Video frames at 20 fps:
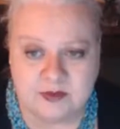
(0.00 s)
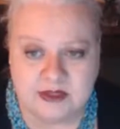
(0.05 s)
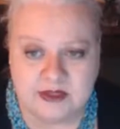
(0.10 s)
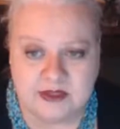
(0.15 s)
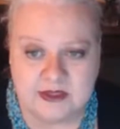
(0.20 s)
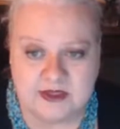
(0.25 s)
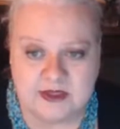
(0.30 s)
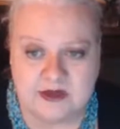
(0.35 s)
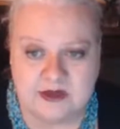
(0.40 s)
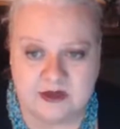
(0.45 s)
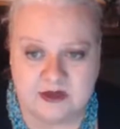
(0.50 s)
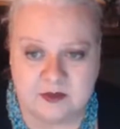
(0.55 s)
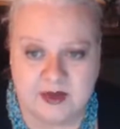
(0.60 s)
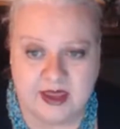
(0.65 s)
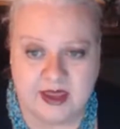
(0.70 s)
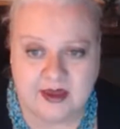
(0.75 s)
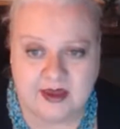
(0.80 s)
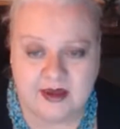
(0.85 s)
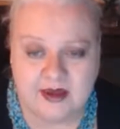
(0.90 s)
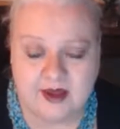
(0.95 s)
mixing to
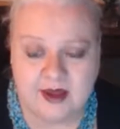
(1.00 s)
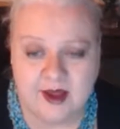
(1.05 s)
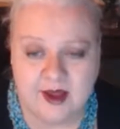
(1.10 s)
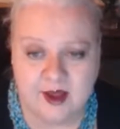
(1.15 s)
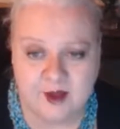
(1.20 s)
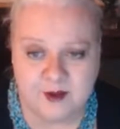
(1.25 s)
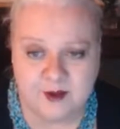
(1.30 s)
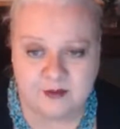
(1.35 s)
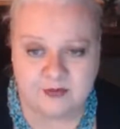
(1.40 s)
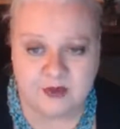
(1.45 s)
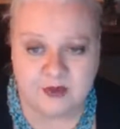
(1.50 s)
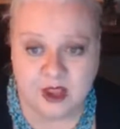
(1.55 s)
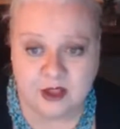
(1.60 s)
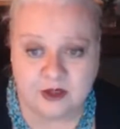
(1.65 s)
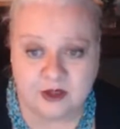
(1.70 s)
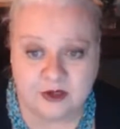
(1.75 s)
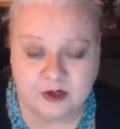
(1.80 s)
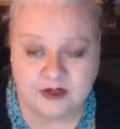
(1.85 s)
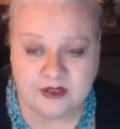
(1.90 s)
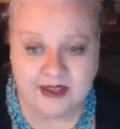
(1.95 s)
make
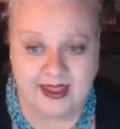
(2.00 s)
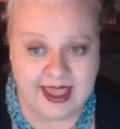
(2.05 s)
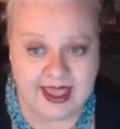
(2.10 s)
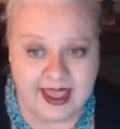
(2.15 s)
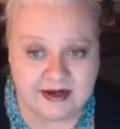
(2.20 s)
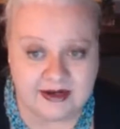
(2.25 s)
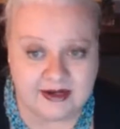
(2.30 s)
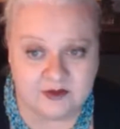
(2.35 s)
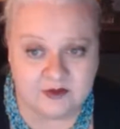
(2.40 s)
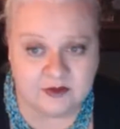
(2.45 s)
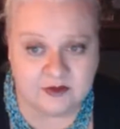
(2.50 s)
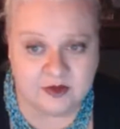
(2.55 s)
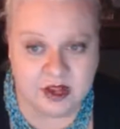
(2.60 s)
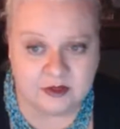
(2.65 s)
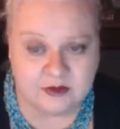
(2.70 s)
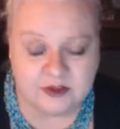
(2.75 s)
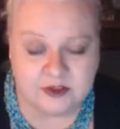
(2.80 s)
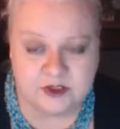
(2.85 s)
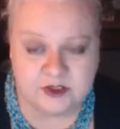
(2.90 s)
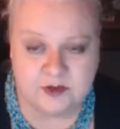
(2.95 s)
color in the additive
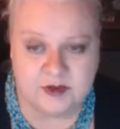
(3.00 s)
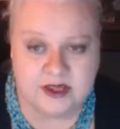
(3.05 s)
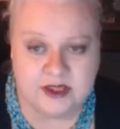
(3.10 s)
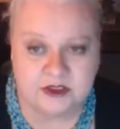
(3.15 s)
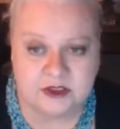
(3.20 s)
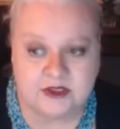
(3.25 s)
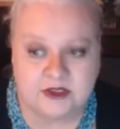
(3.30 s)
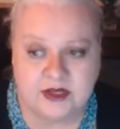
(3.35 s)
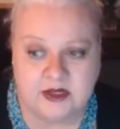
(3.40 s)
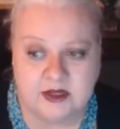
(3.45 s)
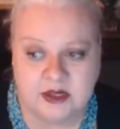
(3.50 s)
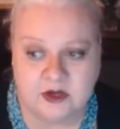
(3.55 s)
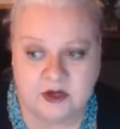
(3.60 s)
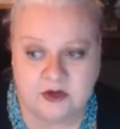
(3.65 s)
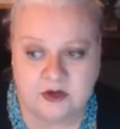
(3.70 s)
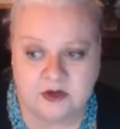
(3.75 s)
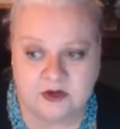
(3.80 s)
color space, like in your